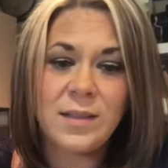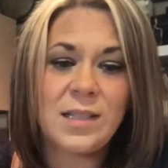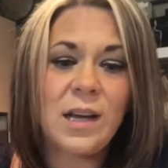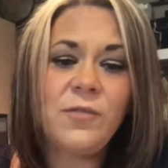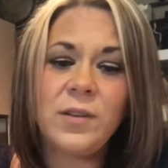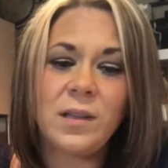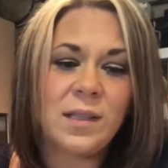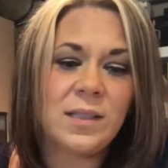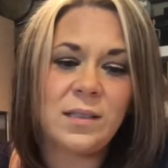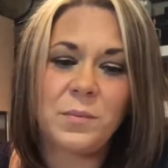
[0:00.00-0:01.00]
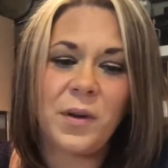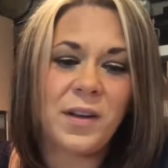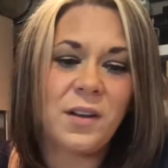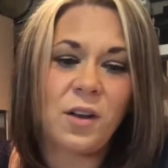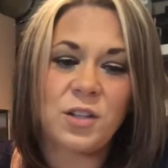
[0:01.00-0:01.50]
definitely
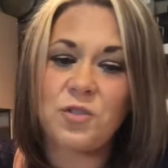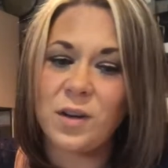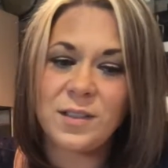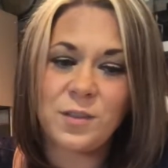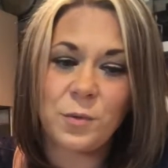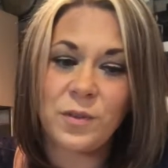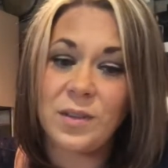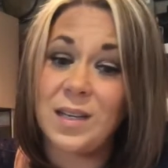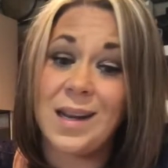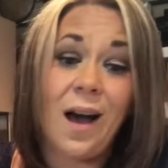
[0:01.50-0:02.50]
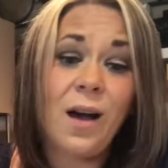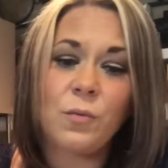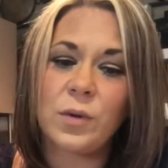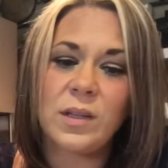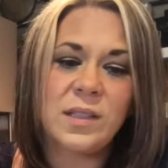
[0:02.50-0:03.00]
somebody not trustworthy, not
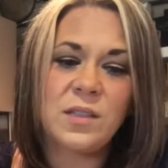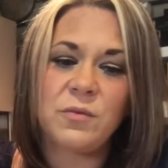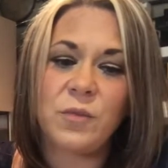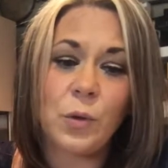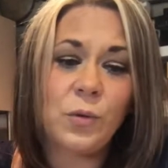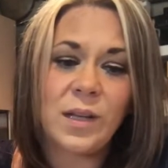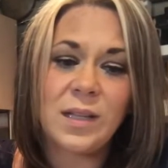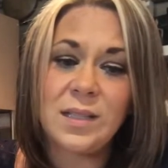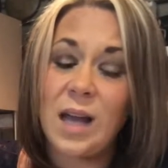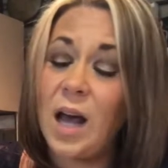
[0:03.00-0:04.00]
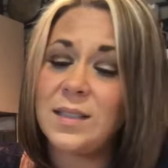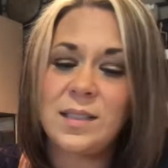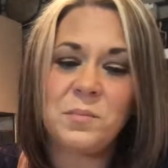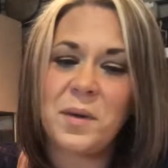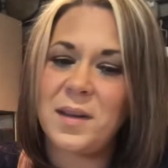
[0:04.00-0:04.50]
really devoted, not
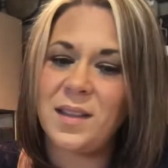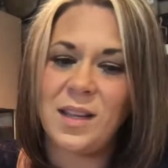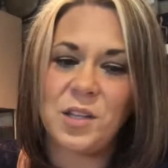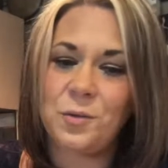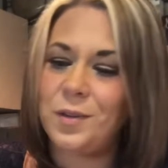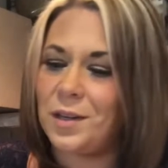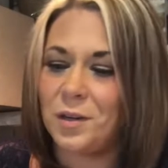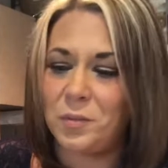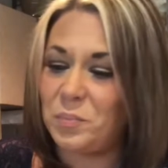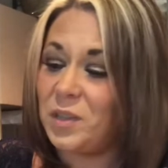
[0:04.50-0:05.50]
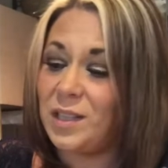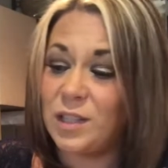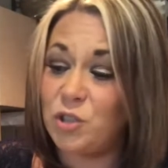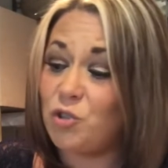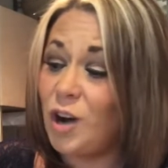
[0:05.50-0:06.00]
somebody that you can
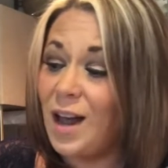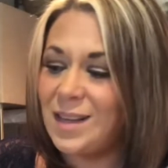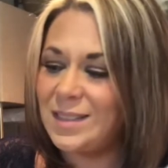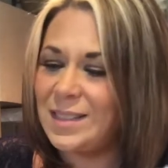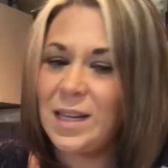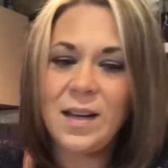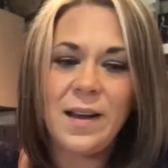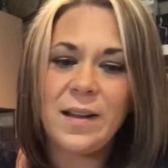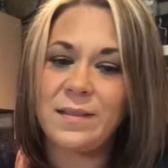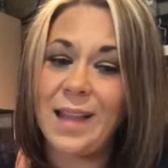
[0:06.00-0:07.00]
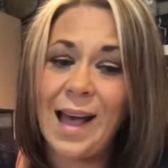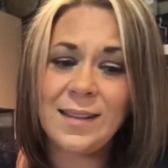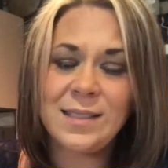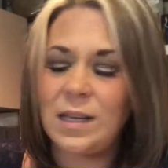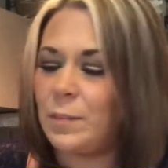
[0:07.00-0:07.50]
completely trust,
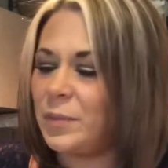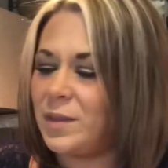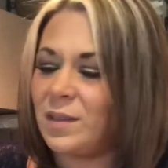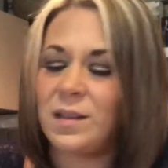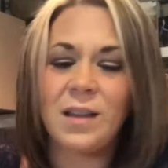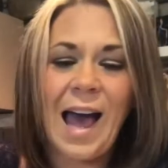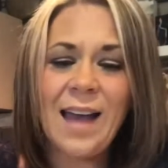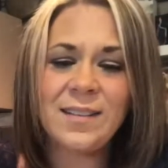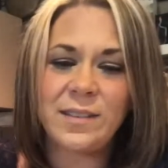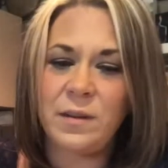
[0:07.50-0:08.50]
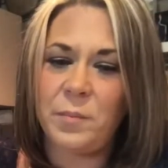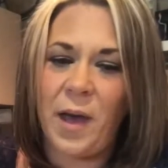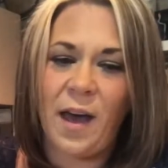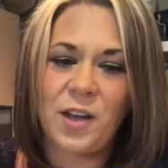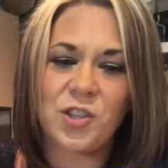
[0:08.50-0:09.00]
lacks empathy, lacks
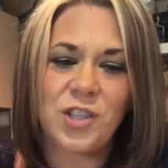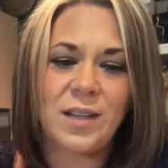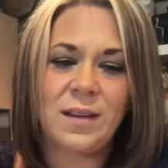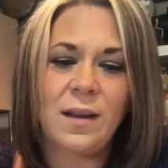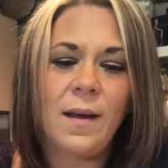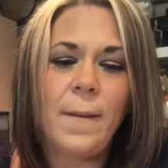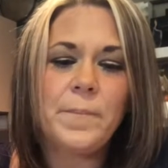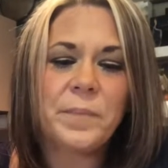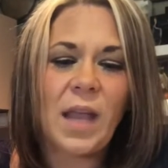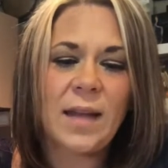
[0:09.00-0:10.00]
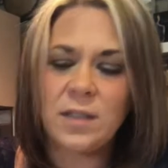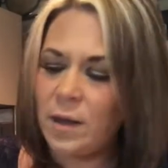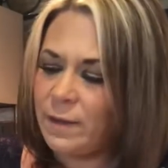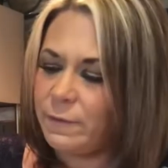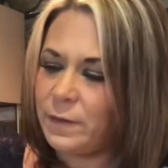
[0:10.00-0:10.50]
compassion. And
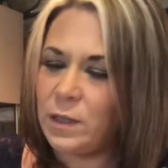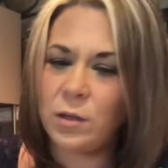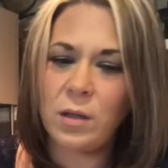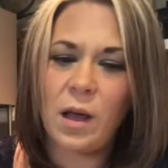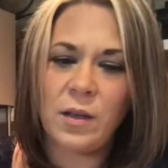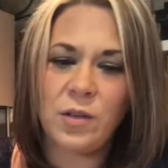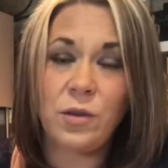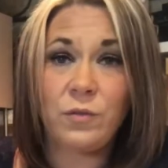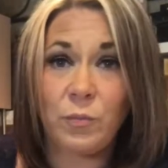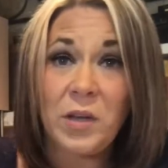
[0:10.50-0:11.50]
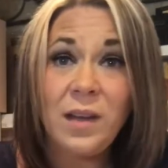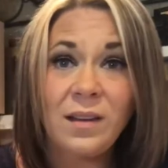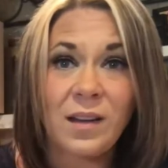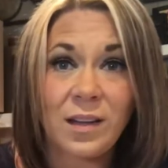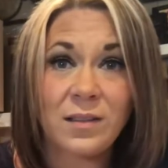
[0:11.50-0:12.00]
I feel uh, you've been
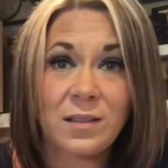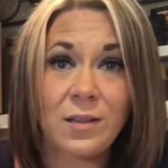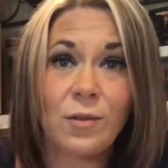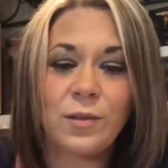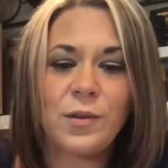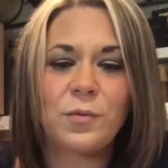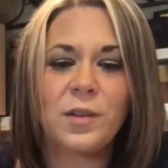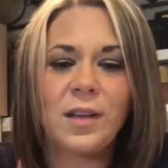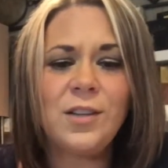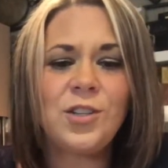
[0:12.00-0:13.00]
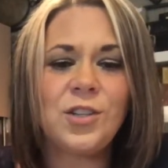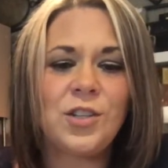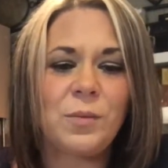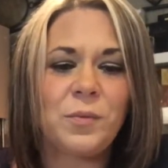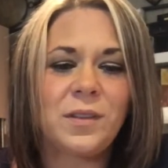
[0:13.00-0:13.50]
in a solid
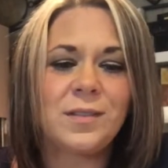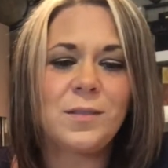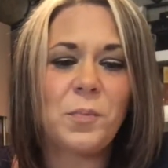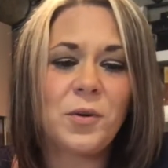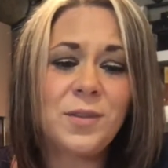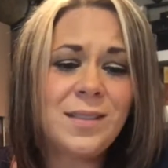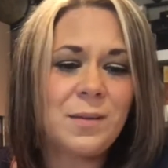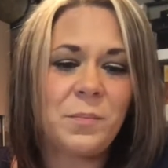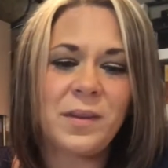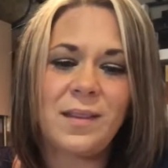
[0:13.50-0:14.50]
relationship with this person, but